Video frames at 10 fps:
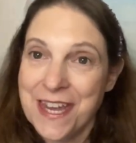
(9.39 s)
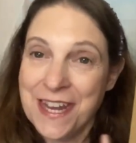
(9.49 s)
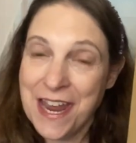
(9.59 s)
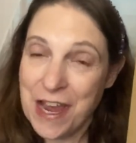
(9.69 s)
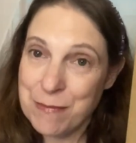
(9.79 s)

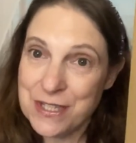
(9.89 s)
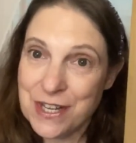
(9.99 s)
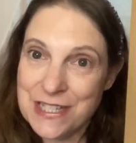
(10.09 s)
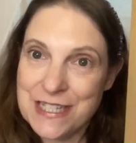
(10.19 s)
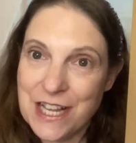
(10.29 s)
An
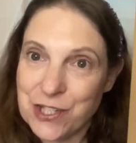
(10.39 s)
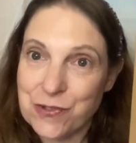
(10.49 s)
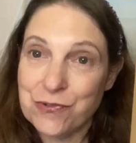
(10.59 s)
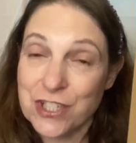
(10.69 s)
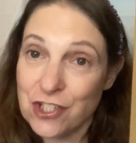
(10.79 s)
Amazon
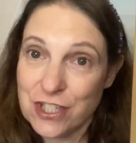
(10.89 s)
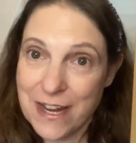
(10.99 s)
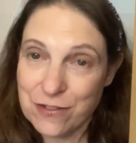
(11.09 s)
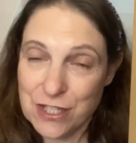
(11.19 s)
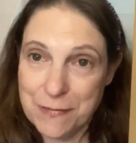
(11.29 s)
seller reached
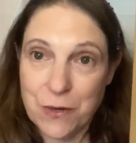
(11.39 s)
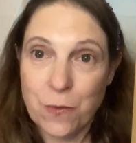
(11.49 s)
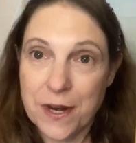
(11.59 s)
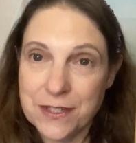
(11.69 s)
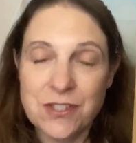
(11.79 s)
out to me
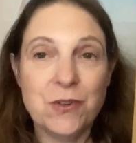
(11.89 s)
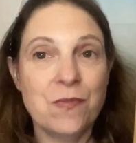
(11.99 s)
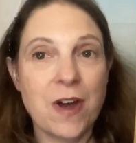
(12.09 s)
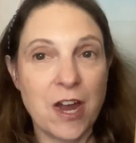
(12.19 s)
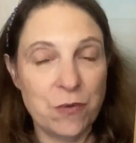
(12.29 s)
wanting to know
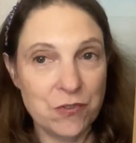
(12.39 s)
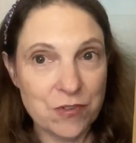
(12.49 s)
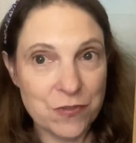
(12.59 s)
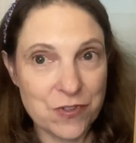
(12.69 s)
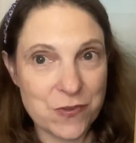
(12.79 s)
if I would
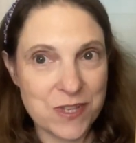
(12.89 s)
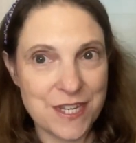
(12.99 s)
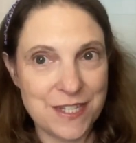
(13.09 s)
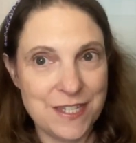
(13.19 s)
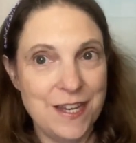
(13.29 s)
review
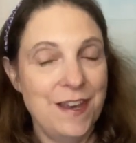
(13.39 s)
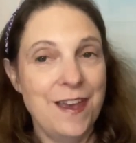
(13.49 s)
these